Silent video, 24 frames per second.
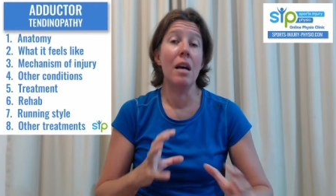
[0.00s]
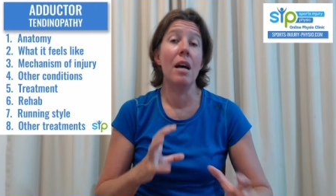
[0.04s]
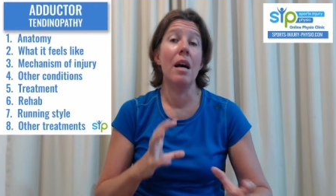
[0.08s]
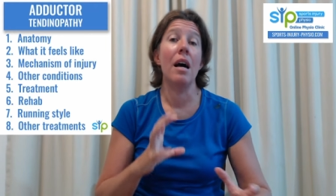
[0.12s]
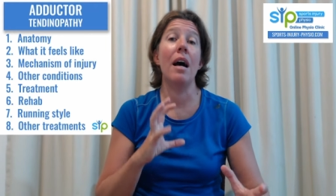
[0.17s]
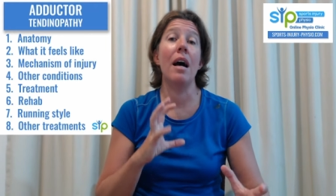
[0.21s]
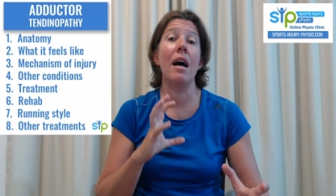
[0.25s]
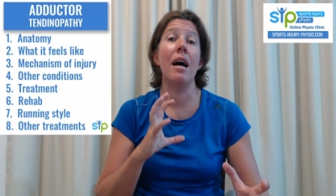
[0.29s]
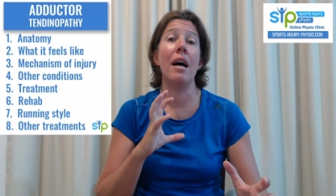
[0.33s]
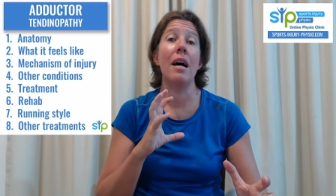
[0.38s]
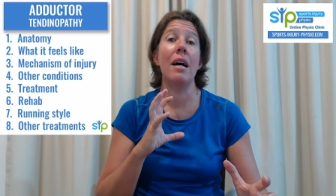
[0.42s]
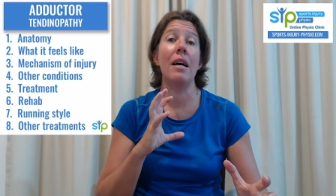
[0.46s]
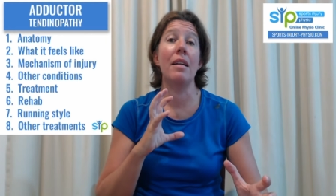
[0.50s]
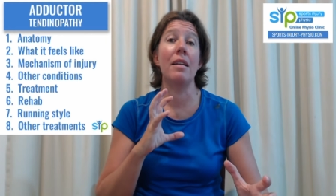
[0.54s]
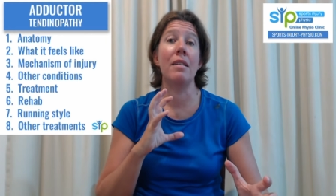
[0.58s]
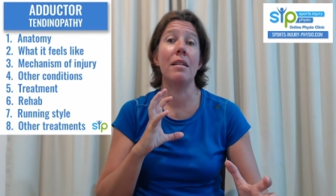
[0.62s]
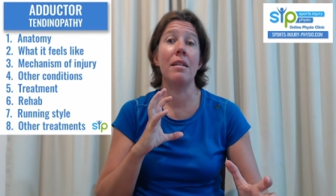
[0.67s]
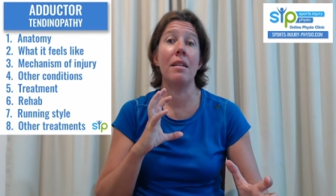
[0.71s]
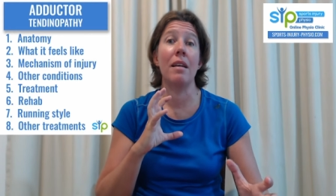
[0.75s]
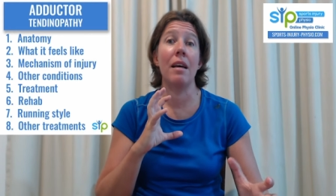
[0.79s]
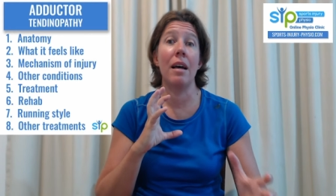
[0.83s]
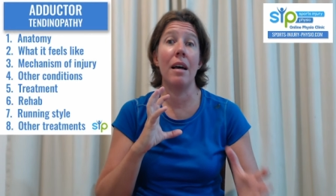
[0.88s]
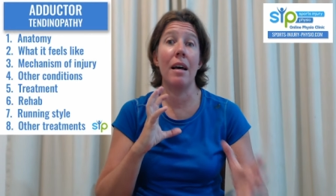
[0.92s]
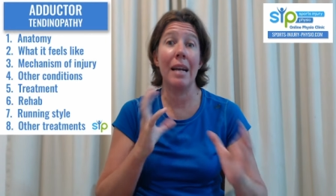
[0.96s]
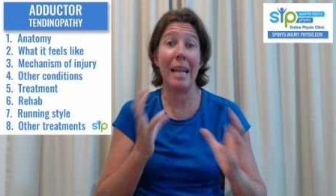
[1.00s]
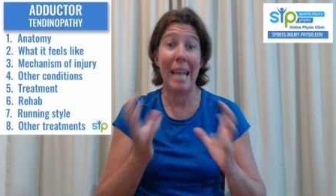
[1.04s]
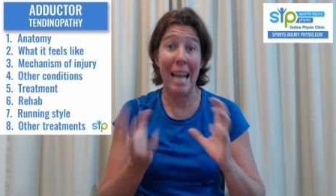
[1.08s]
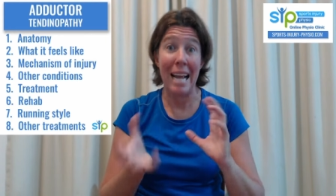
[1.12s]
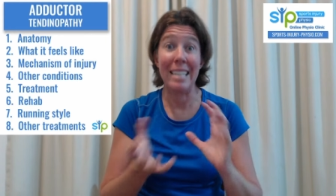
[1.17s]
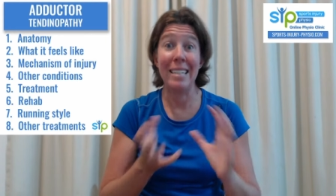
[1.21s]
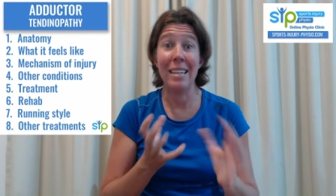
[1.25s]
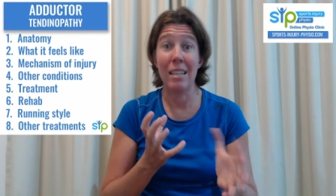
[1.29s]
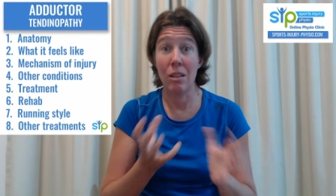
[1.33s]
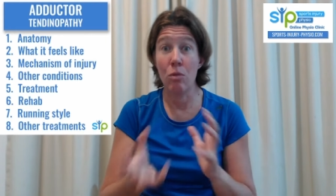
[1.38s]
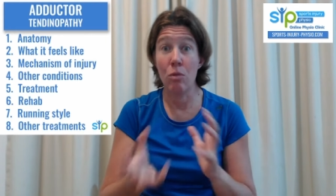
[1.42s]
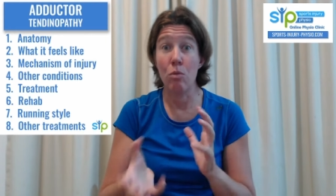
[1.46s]
and
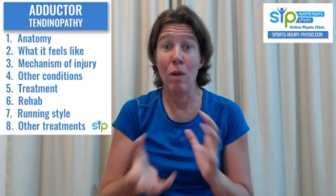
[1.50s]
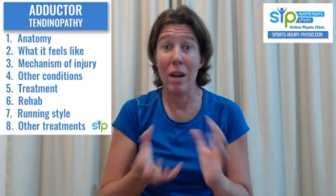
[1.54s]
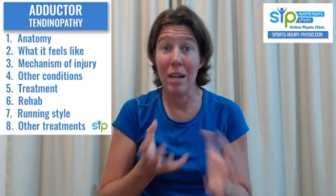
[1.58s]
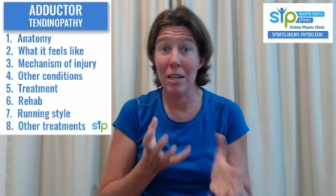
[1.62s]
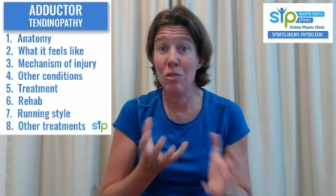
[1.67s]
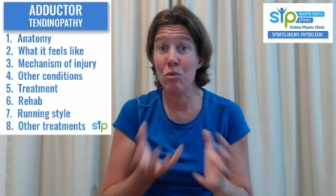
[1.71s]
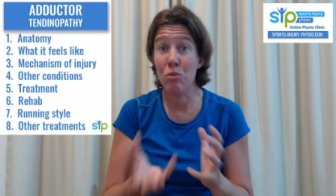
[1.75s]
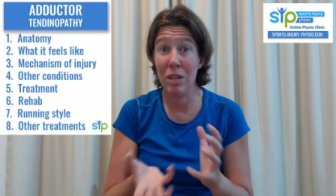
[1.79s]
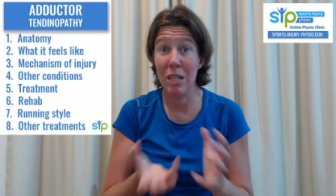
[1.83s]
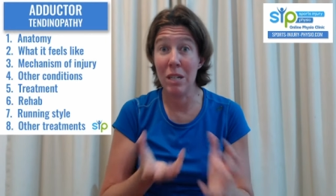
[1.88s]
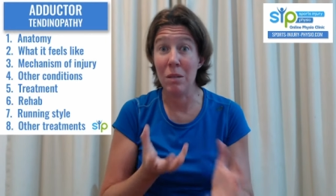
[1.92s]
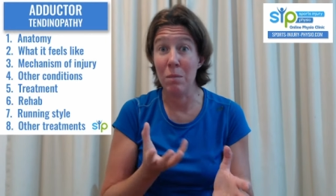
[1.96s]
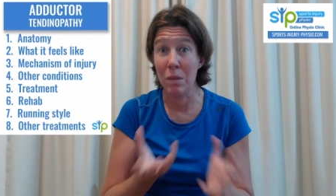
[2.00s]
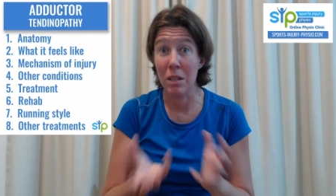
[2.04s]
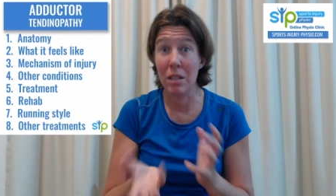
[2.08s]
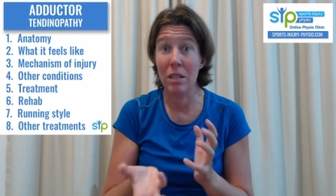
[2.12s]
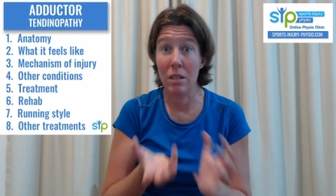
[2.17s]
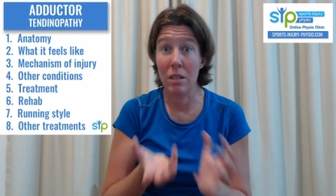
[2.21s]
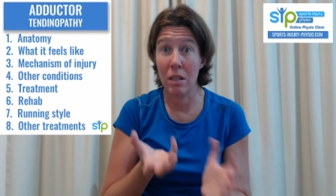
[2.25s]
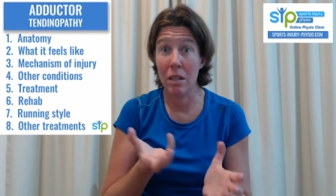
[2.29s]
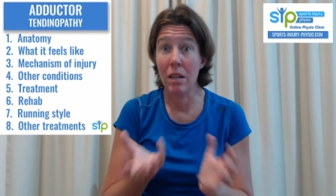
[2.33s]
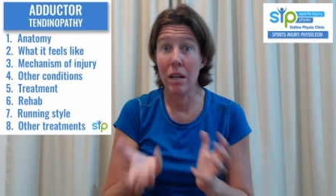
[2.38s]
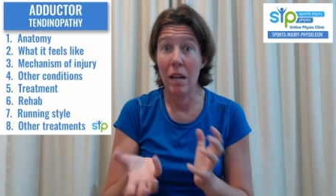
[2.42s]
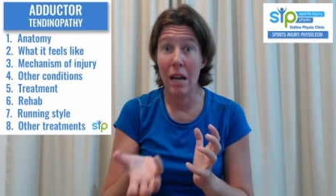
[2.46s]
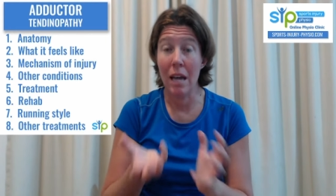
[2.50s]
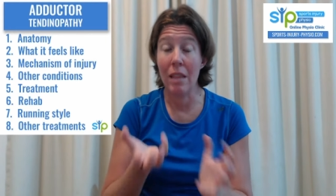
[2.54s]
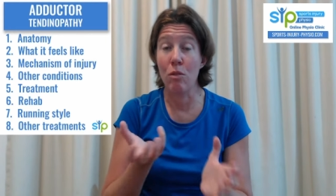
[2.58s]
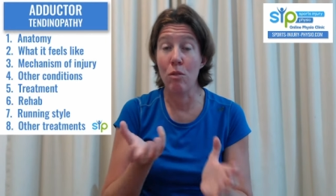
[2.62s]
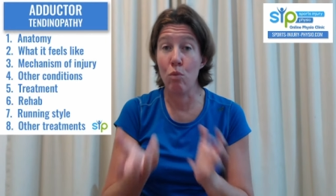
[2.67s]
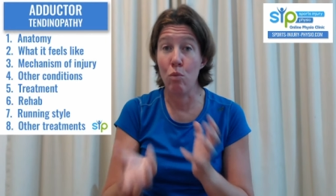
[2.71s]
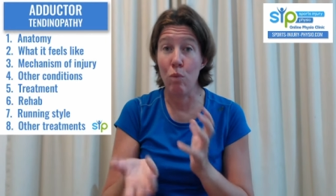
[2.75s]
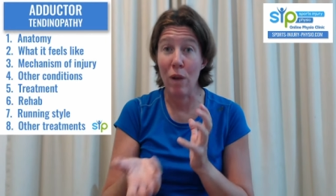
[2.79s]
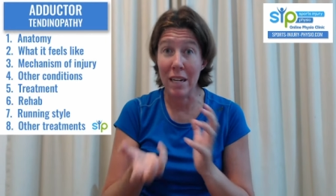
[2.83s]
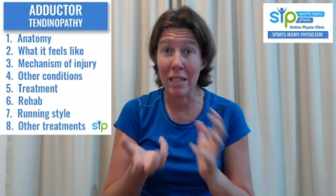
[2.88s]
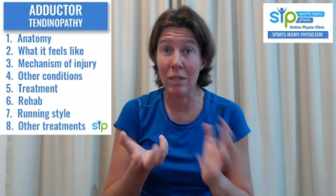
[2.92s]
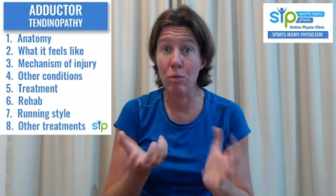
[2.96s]
getting the right treatment and the
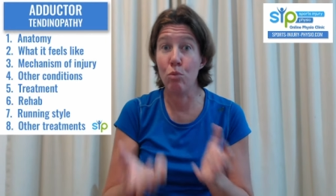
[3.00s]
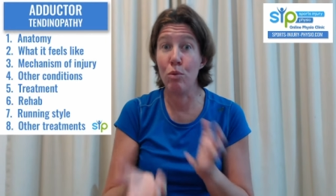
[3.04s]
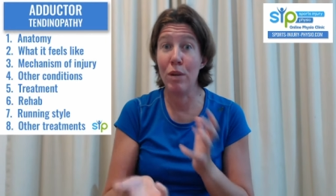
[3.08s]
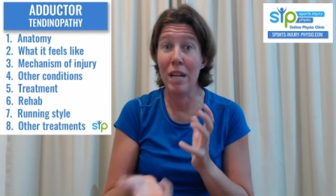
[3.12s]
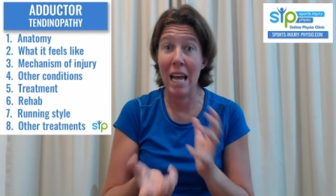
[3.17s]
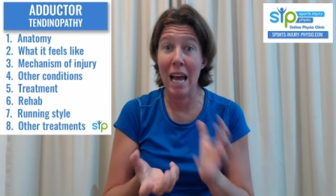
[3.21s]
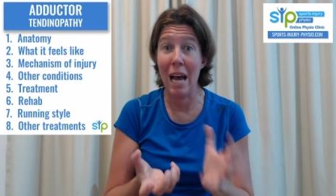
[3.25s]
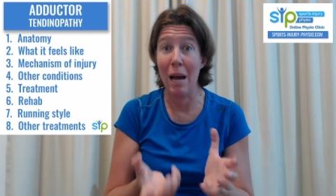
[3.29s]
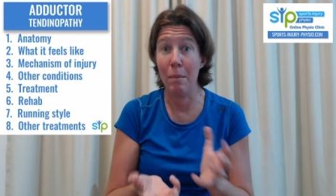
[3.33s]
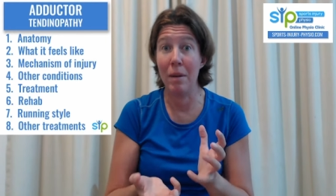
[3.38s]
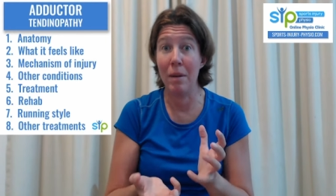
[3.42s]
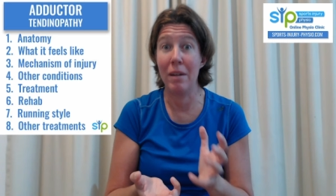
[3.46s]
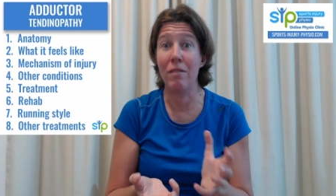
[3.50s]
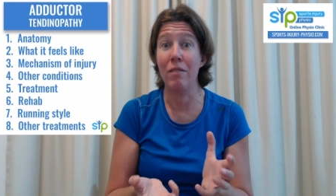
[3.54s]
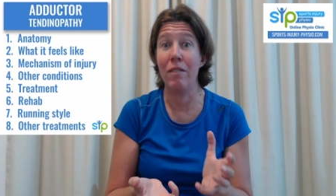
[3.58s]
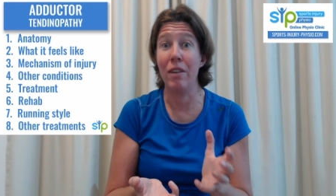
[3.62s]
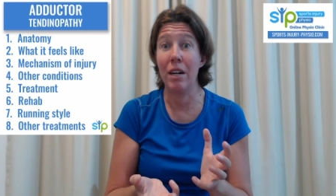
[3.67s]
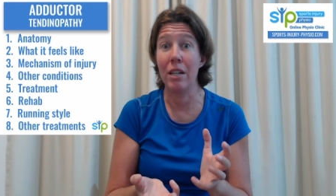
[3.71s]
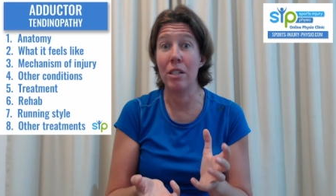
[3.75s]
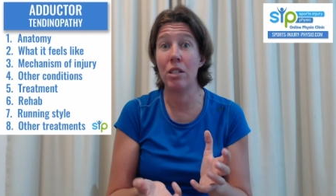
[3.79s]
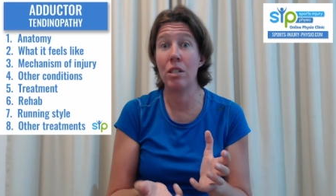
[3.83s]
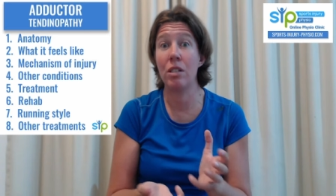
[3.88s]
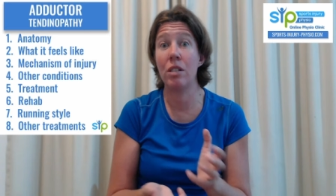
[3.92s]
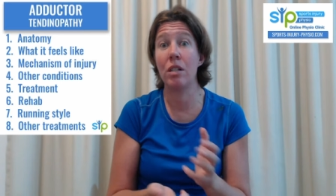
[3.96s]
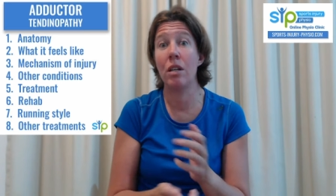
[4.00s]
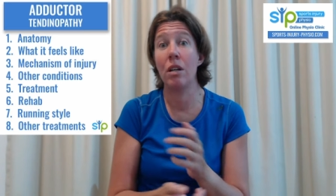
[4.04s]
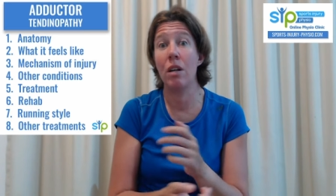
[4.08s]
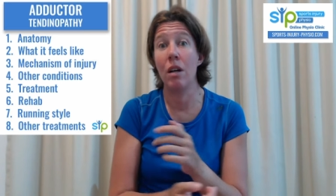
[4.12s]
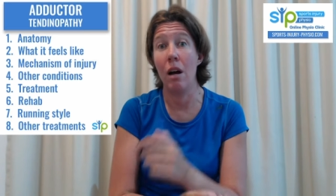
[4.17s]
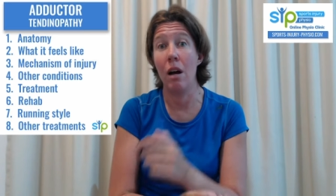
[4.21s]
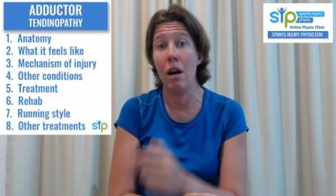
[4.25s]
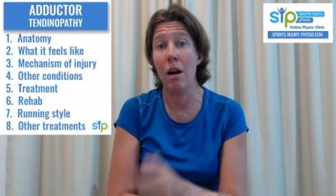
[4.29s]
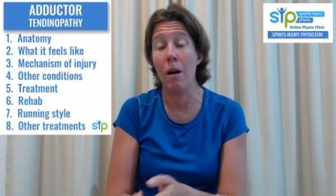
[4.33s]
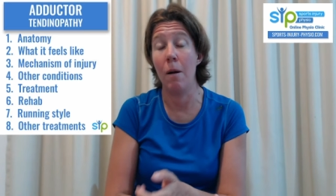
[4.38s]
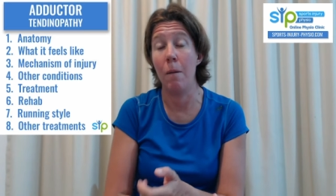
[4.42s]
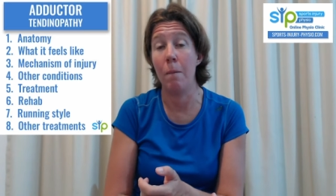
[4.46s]
right rehab advice
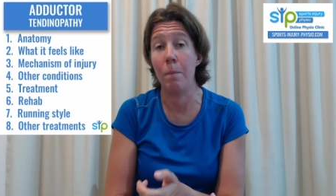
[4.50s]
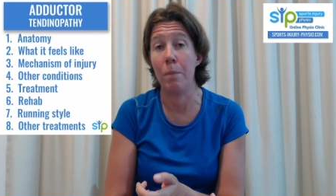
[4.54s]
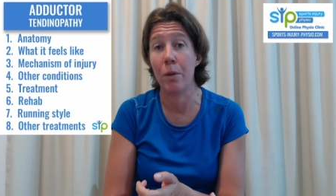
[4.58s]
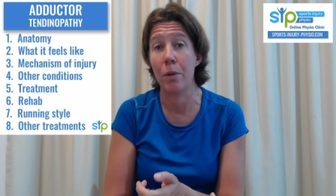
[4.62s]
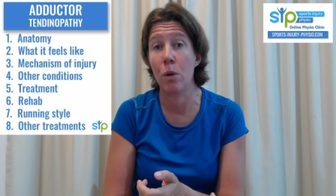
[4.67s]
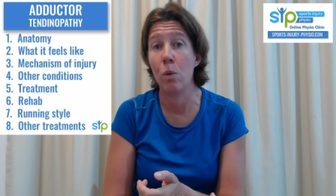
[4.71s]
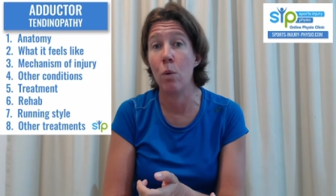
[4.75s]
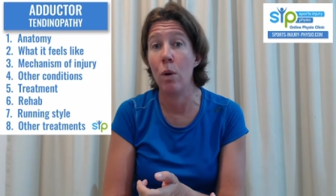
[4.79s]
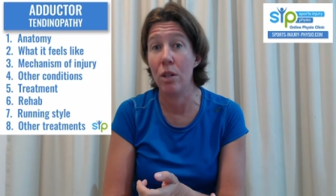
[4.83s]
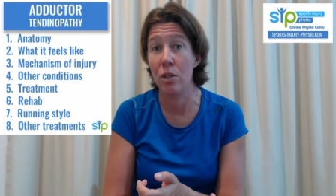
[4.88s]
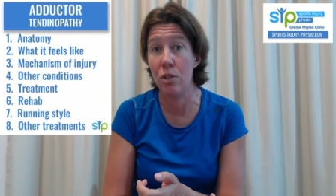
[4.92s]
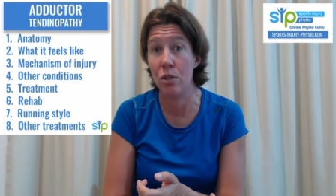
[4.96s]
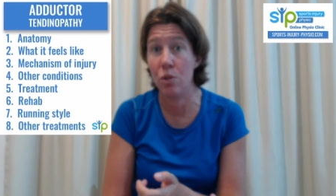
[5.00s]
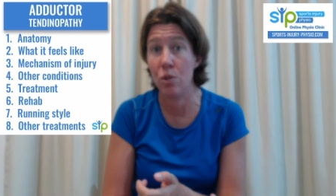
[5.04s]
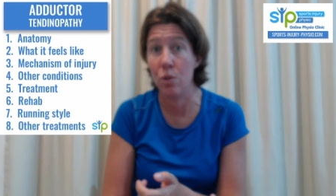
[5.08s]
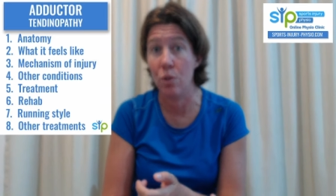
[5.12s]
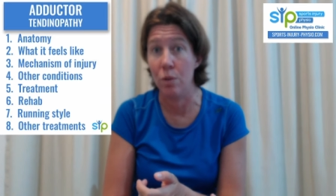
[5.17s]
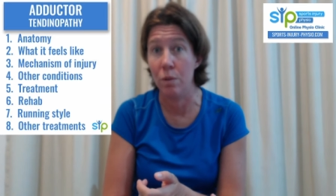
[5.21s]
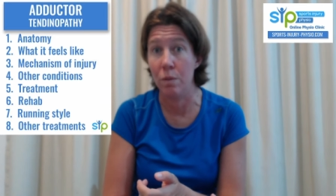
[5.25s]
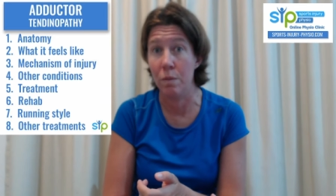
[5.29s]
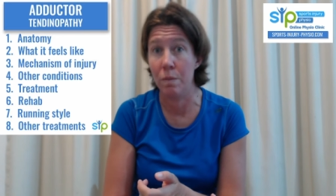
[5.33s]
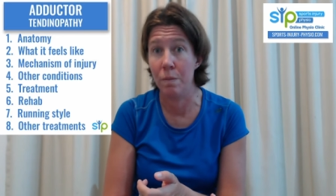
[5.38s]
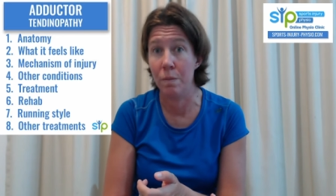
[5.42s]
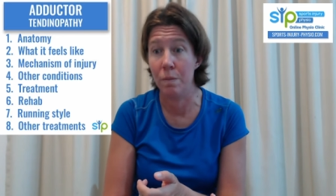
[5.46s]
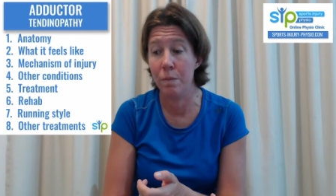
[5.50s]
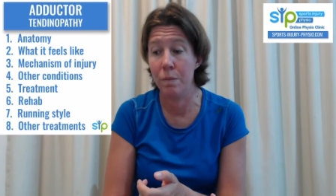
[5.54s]
quite soon.